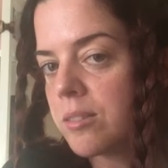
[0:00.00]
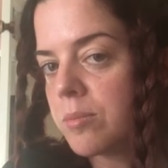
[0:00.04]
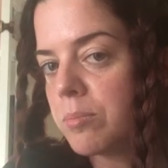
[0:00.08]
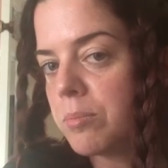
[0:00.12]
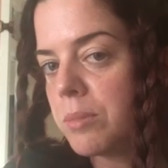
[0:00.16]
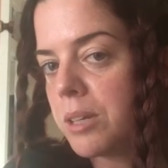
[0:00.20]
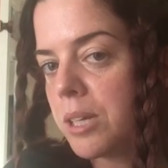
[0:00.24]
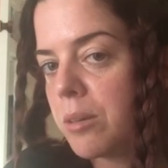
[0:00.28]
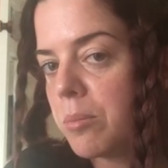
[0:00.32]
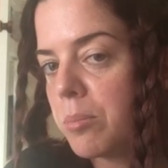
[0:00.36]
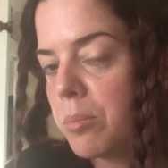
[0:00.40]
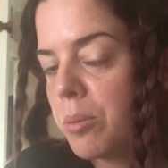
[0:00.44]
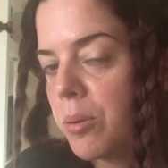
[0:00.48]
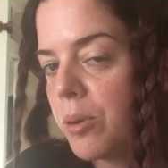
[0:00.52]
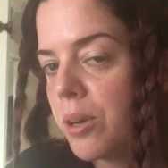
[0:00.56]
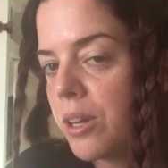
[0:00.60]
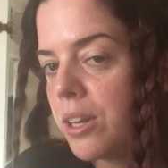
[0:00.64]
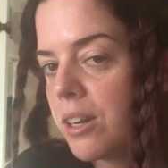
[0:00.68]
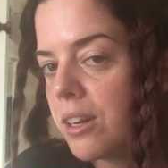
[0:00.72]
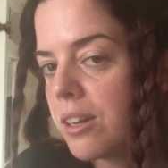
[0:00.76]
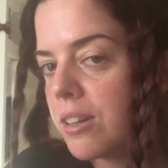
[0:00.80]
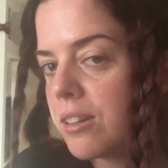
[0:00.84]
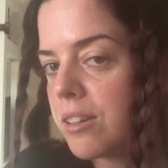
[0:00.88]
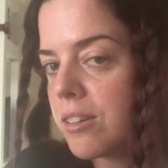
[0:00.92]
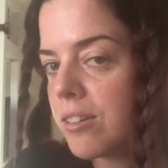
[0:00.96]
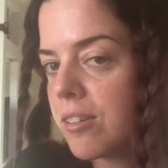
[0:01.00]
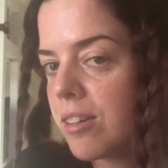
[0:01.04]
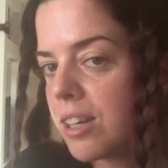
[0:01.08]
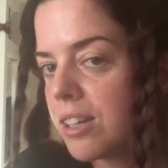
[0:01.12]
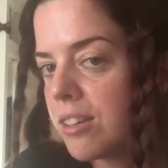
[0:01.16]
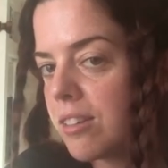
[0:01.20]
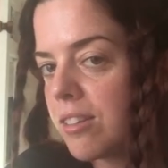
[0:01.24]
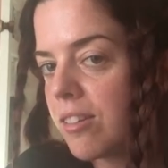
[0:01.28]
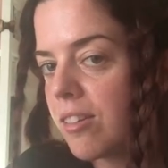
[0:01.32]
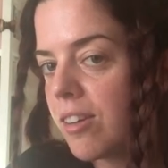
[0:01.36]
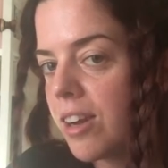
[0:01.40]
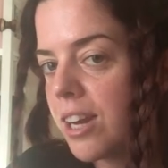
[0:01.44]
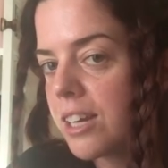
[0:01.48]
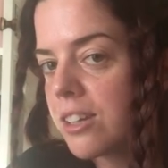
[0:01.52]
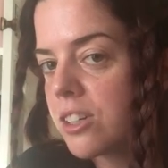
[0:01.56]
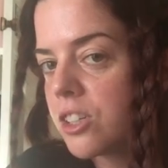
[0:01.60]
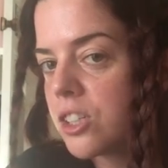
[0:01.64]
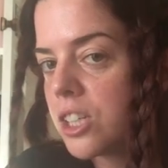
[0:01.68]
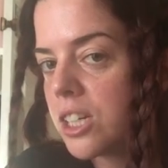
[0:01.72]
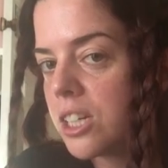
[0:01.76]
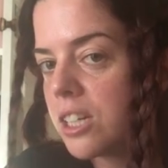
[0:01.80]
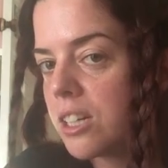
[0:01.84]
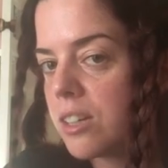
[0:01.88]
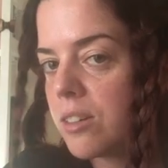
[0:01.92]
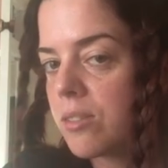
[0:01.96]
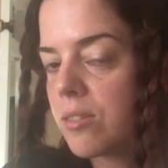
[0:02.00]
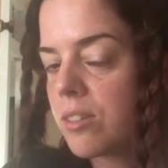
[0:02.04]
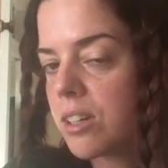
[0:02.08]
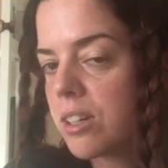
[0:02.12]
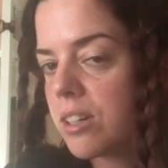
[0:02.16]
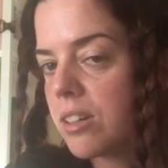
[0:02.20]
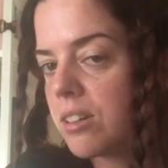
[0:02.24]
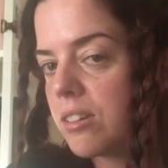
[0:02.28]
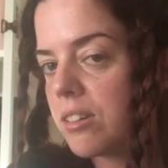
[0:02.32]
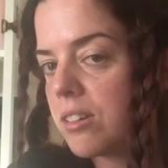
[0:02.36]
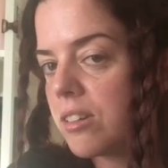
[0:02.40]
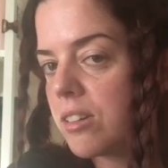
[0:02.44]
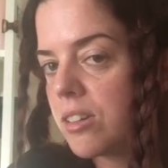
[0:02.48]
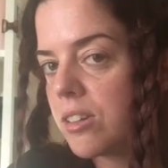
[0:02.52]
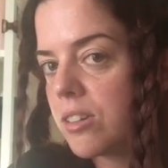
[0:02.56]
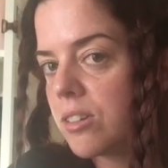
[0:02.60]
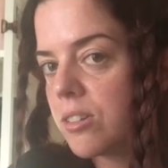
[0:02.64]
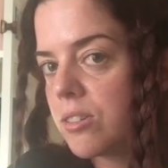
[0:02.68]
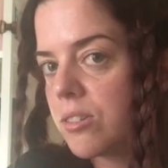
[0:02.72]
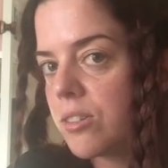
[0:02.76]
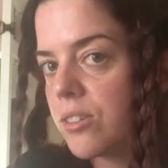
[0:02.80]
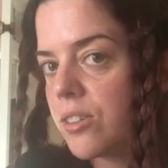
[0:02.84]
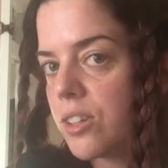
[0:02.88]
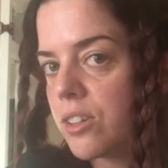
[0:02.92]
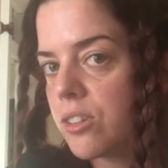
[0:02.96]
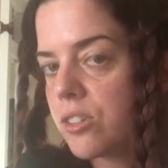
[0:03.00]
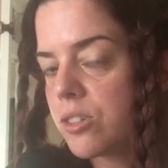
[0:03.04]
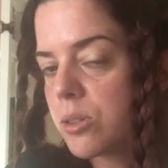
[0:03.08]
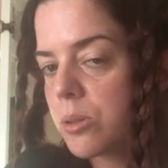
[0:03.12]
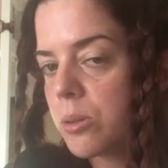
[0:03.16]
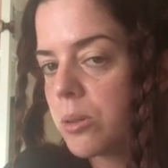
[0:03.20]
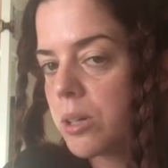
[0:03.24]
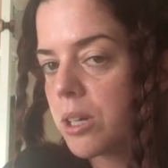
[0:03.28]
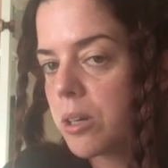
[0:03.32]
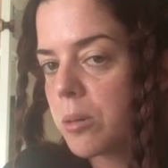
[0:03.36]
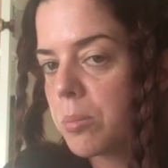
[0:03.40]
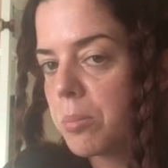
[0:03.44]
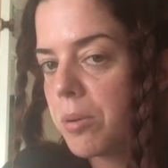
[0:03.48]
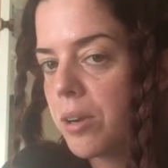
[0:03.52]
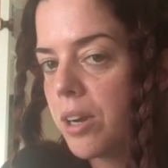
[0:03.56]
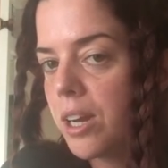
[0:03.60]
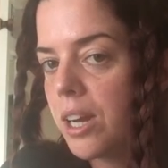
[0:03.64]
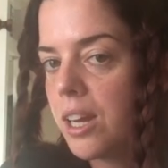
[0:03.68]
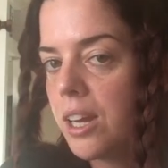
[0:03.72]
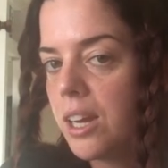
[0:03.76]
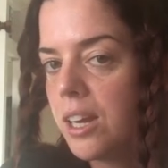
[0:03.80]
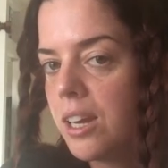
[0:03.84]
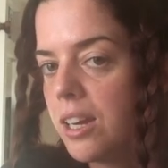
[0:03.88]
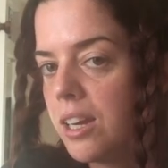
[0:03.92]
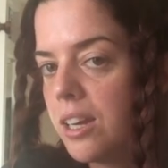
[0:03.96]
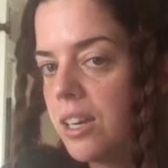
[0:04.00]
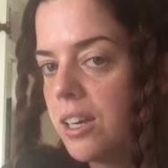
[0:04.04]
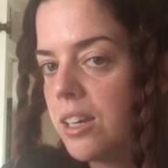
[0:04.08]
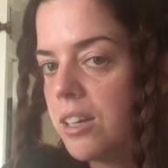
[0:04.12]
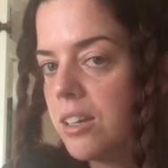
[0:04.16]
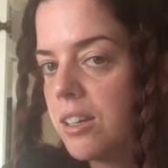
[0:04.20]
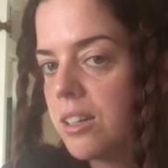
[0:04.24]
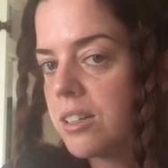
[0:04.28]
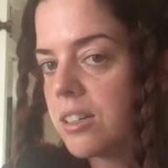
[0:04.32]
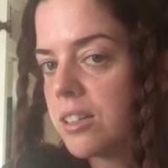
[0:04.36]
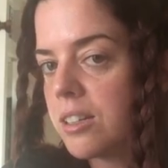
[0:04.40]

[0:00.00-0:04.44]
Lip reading: being pointed in the right direction. I'm gonna do this quick braid.